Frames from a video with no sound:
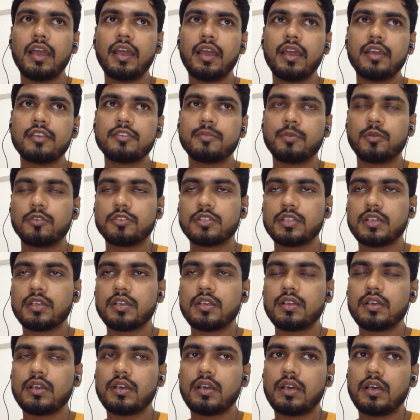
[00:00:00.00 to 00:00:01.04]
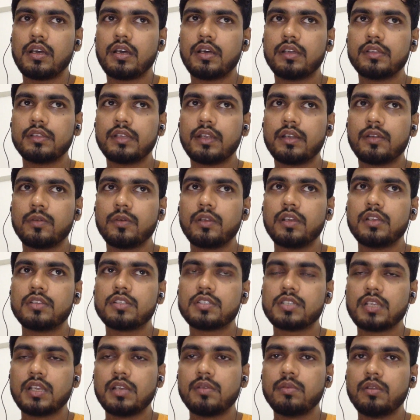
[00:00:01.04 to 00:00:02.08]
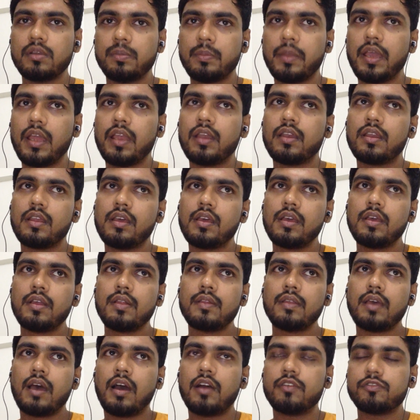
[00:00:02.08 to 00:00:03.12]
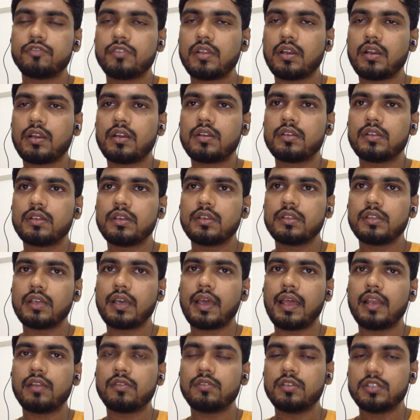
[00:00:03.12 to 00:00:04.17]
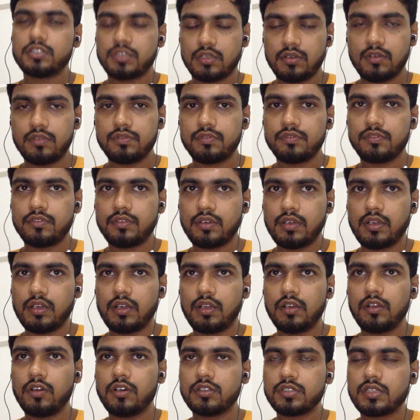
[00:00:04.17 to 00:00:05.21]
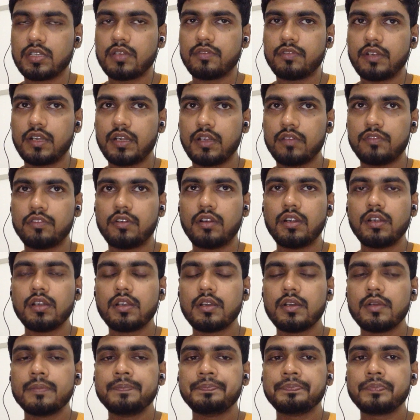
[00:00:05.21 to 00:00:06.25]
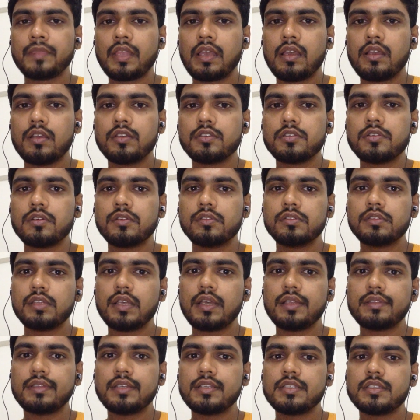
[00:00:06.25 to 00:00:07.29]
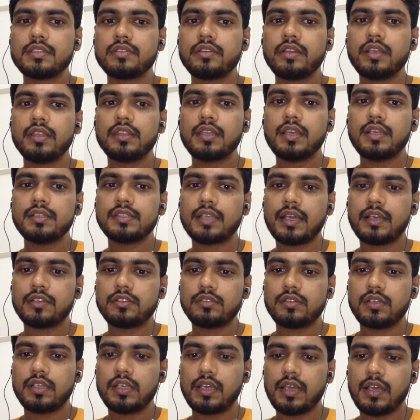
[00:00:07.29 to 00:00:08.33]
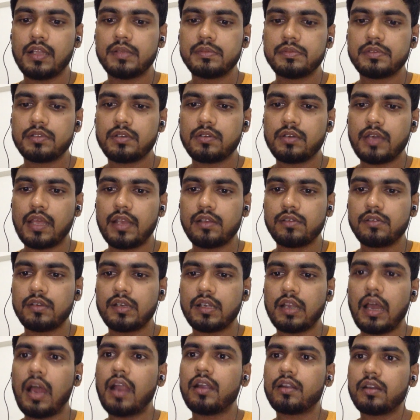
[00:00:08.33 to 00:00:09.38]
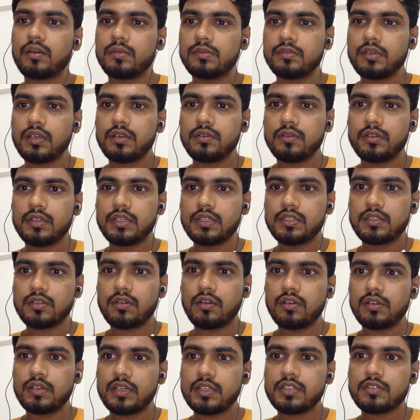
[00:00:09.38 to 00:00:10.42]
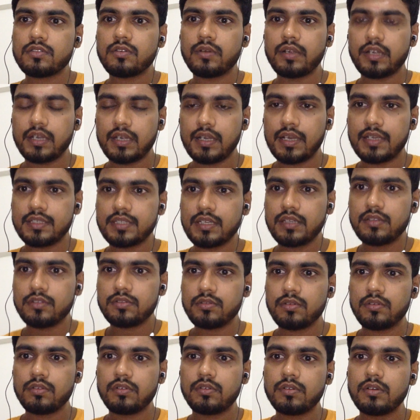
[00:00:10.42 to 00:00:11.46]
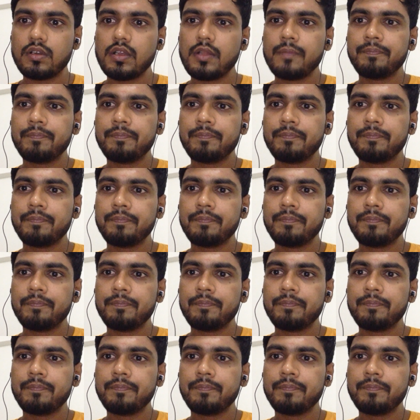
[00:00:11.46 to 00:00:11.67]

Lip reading: exposure that will still remain after the calculation of loss given default. So these three things actually helps to calculate RWA, which is called risk weighted asset. So